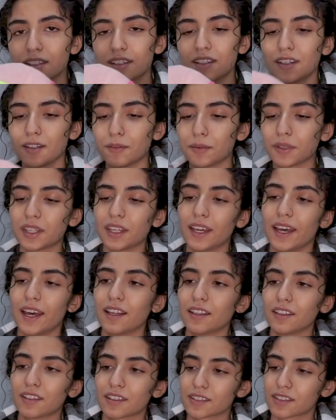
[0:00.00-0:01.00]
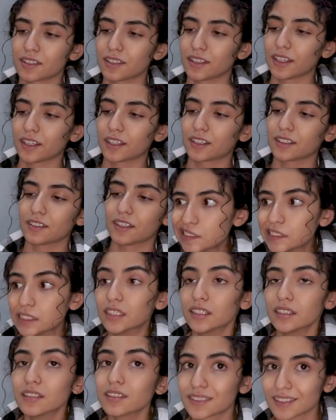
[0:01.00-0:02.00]
uh, what the hat looks like.
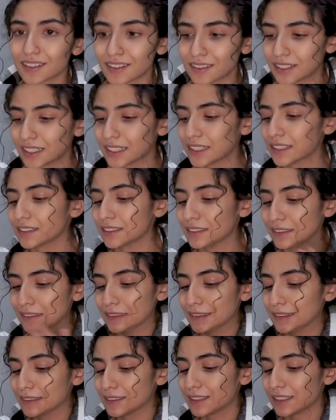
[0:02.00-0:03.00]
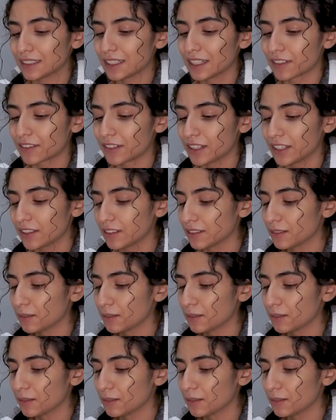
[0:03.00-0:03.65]
It looks alright. It's not that great.